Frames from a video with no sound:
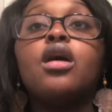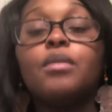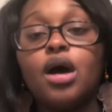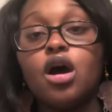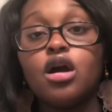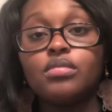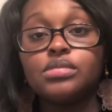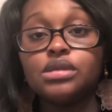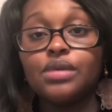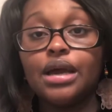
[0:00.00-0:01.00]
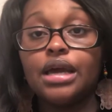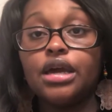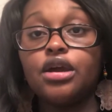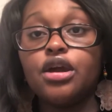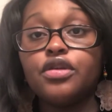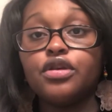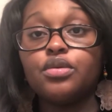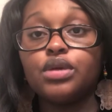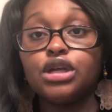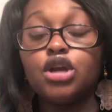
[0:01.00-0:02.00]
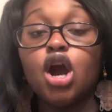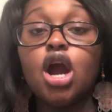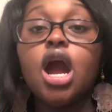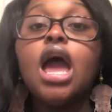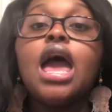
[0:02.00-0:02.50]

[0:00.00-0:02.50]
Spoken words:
my arms right here, they're really dark,